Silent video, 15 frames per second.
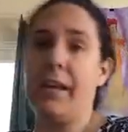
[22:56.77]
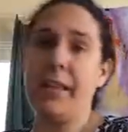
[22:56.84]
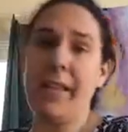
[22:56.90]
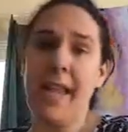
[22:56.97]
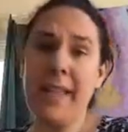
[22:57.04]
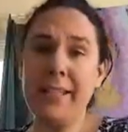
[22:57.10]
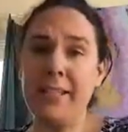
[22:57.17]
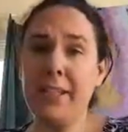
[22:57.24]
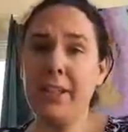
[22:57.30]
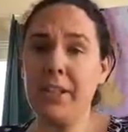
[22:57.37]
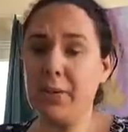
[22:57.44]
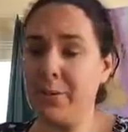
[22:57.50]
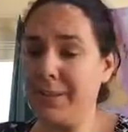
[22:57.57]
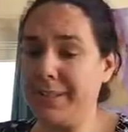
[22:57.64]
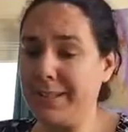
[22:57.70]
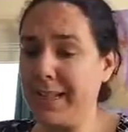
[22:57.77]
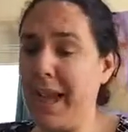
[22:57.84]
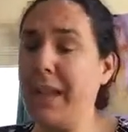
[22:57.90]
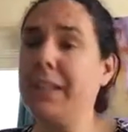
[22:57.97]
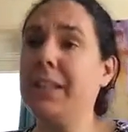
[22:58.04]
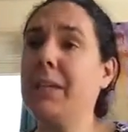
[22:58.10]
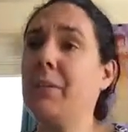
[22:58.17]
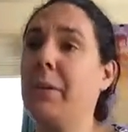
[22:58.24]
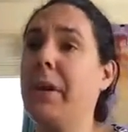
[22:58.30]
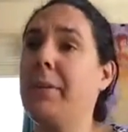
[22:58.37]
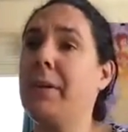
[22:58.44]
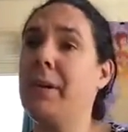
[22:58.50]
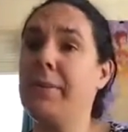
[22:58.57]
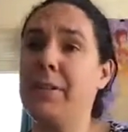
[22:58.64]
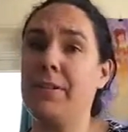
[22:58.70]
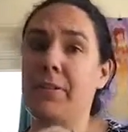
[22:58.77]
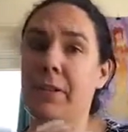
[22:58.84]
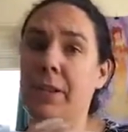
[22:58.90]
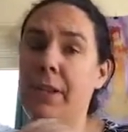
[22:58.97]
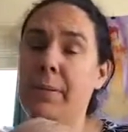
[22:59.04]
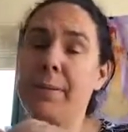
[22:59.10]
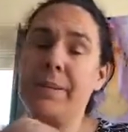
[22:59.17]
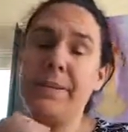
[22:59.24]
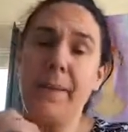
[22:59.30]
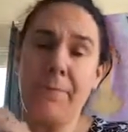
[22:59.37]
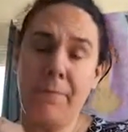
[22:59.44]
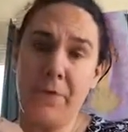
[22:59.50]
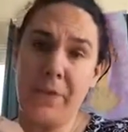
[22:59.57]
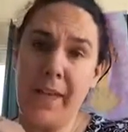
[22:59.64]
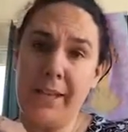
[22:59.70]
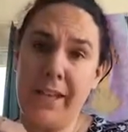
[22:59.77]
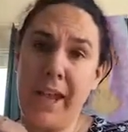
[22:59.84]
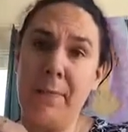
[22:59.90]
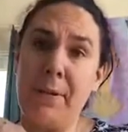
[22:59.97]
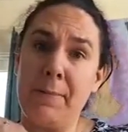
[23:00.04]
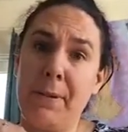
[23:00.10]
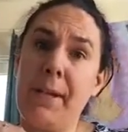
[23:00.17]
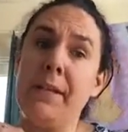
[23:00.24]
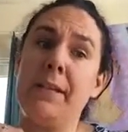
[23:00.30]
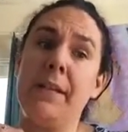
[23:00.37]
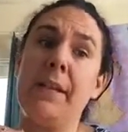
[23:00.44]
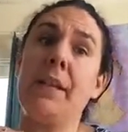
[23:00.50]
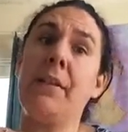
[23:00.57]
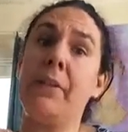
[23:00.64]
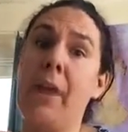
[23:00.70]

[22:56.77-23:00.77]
Can't tell you exactly when I'm going to be starting them, except for that diamond painting.